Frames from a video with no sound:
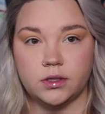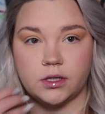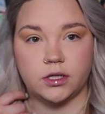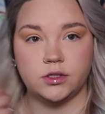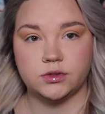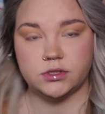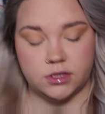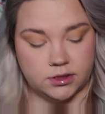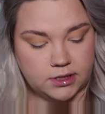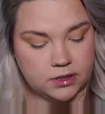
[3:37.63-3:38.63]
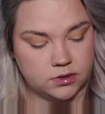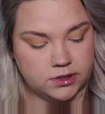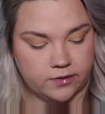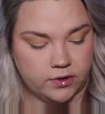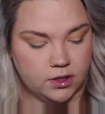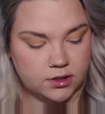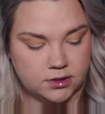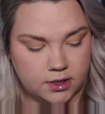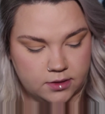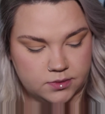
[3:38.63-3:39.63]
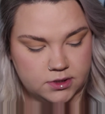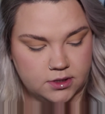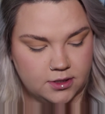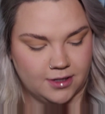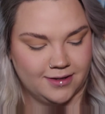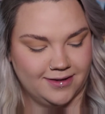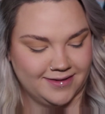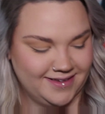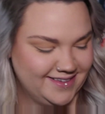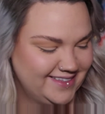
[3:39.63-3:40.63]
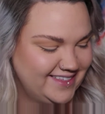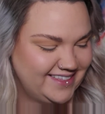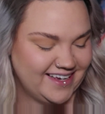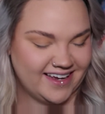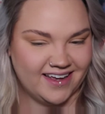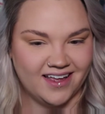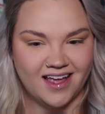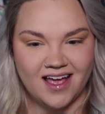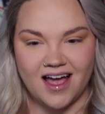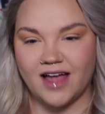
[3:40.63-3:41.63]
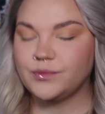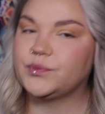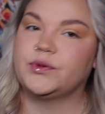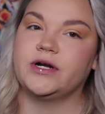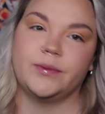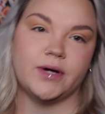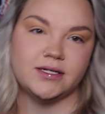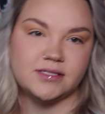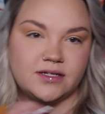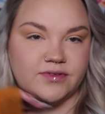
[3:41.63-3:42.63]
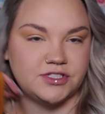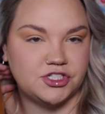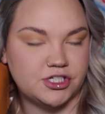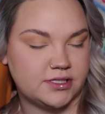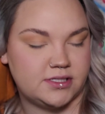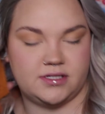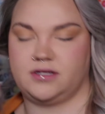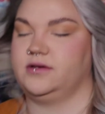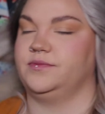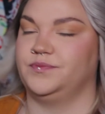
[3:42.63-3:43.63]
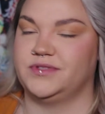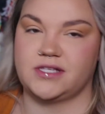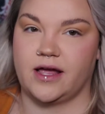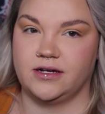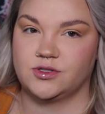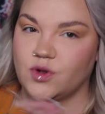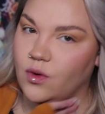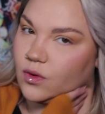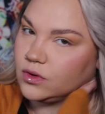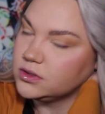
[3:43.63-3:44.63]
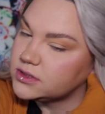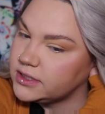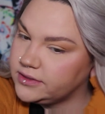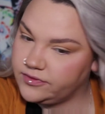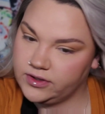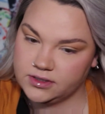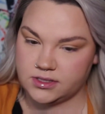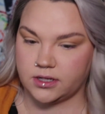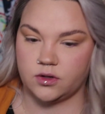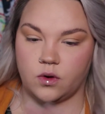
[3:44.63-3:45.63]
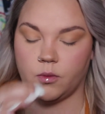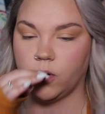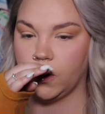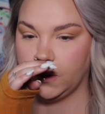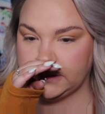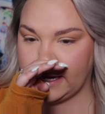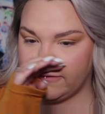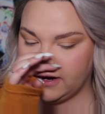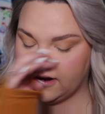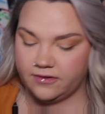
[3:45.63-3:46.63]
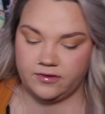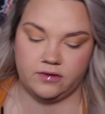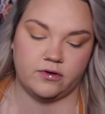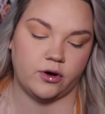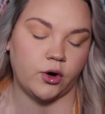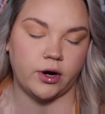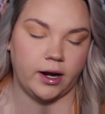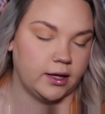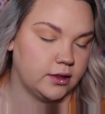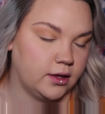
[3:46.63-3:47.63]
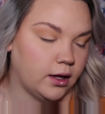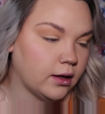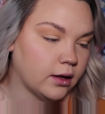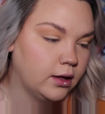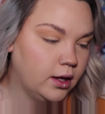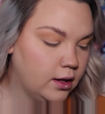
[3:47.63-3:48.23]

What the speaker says: And I do still sound stuffy because I am still sick. I'm pretty positive it's just a sinus cold. It feels like a normal cold. I haven't had a fever or anything.